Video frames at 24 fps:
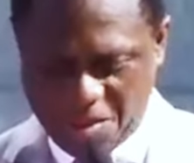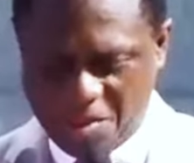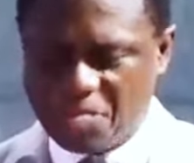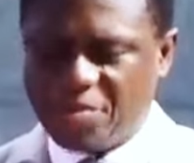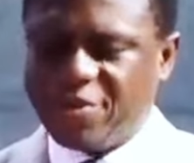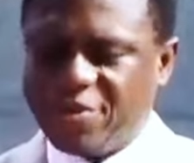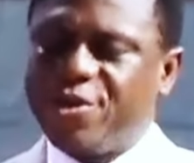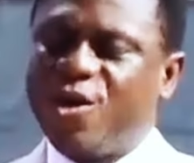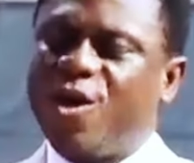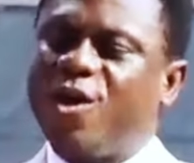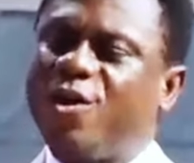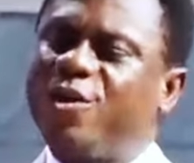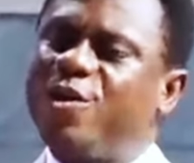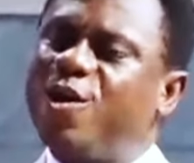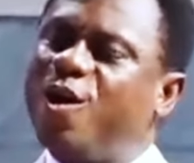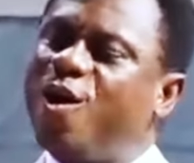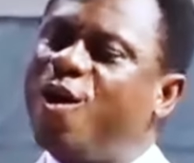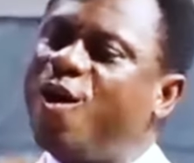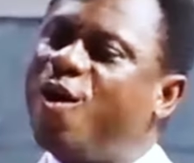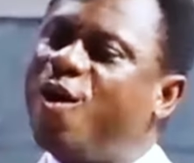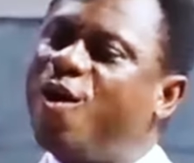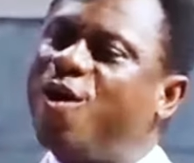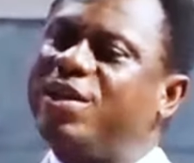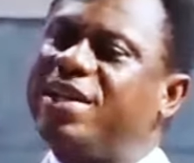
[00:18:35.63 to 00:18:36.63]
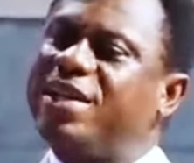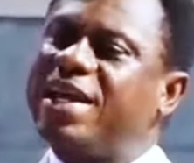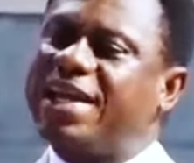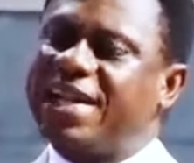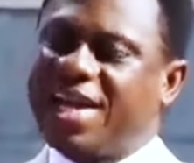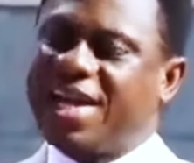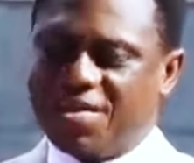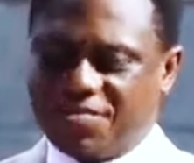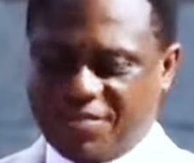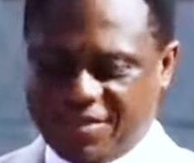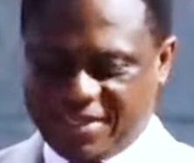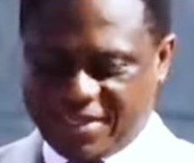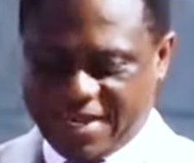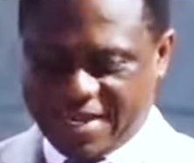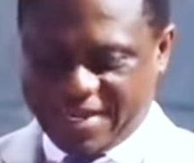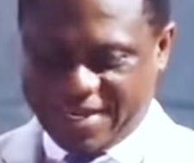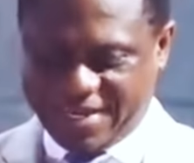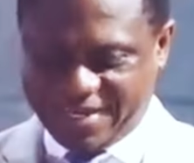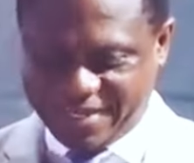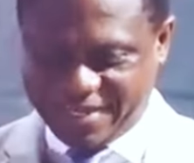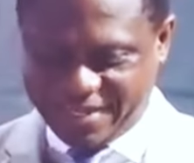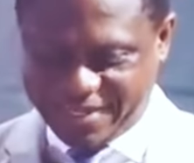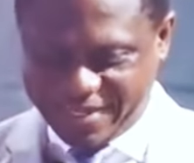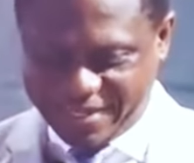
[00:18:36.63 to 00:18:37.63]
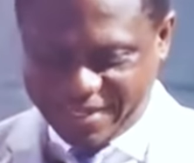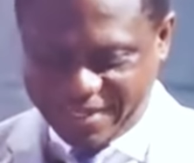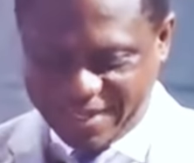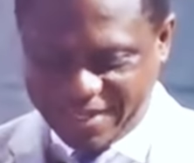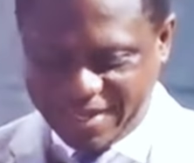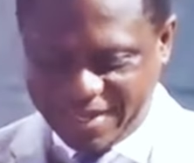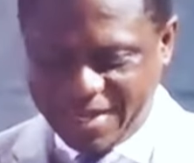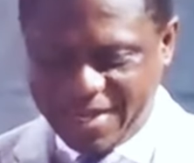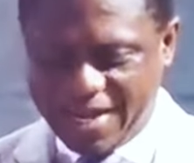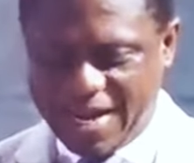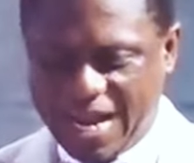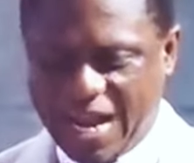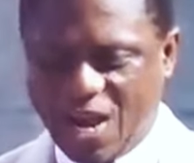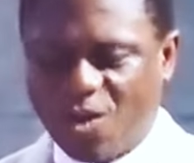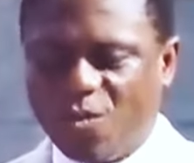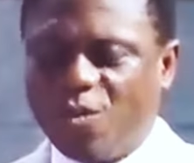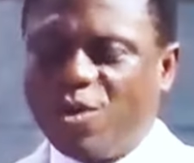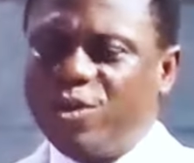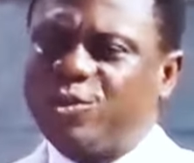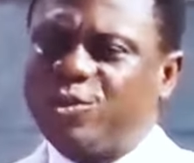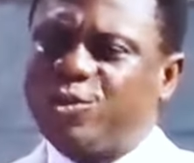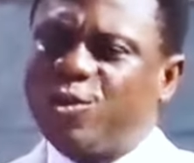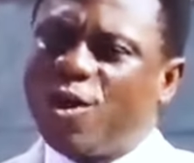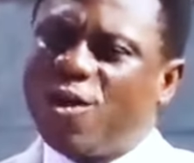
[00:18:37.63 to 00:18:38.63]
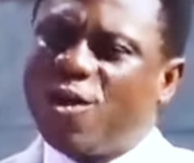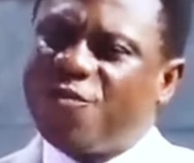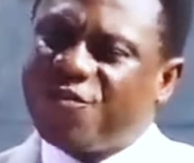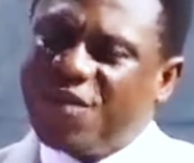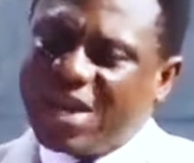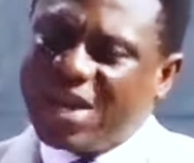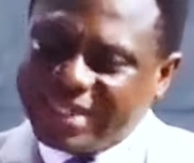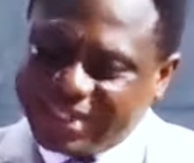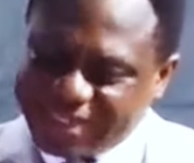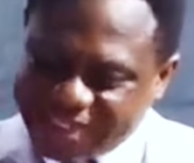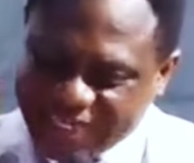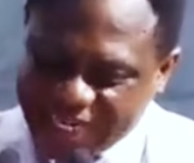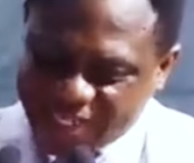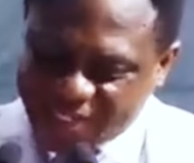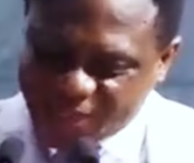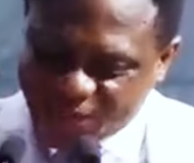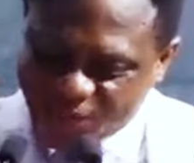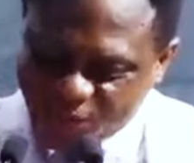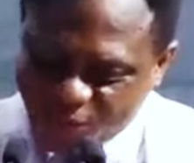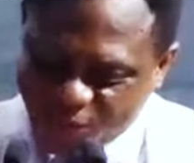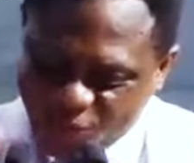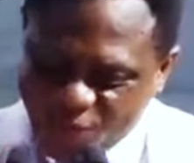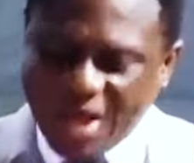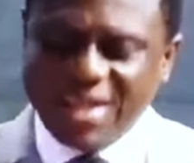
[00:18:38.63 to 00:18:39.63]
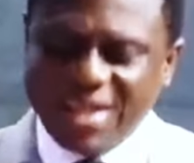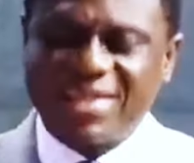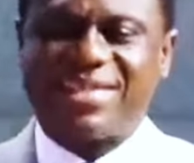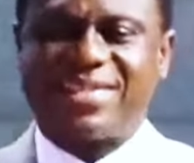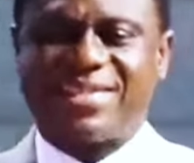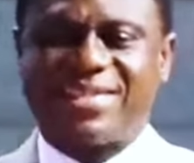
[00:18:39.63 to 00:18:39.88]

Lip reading: Beyond all that I've said, I want to offer just one